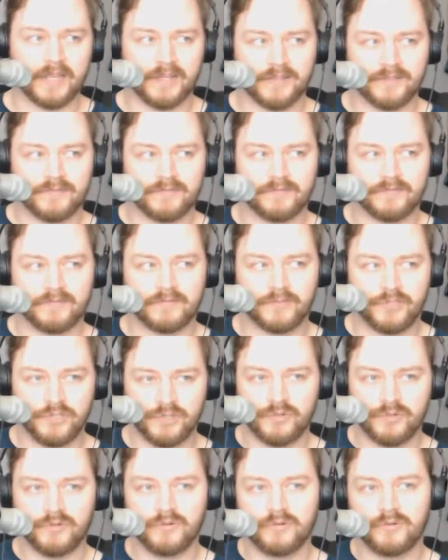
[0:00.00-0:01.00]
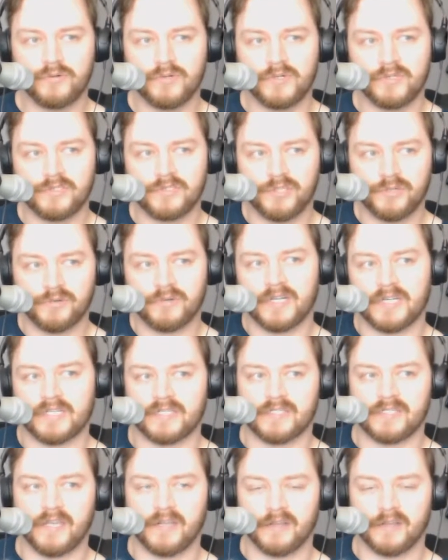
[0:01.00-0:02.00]
I do to an
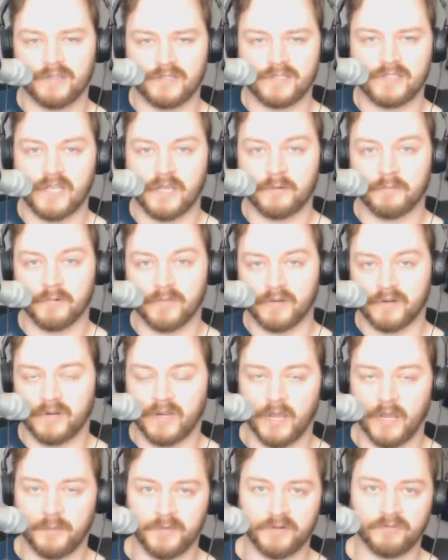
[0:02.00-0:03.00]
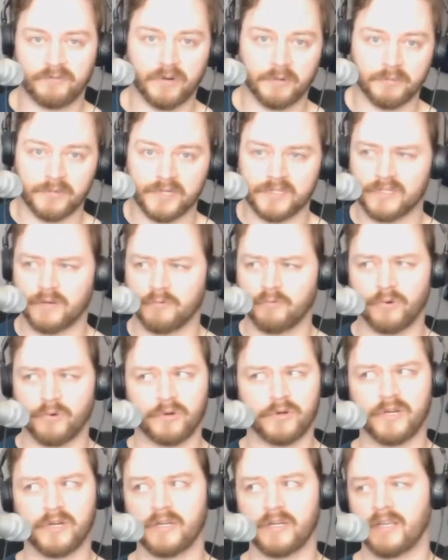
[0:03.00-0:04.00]
extent understand where they're coming from, because they're
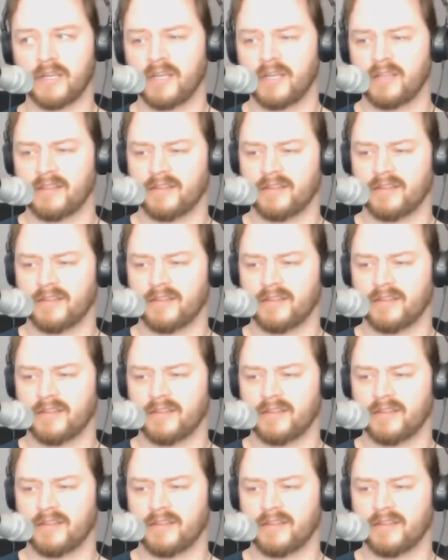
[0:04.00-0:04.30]
worried.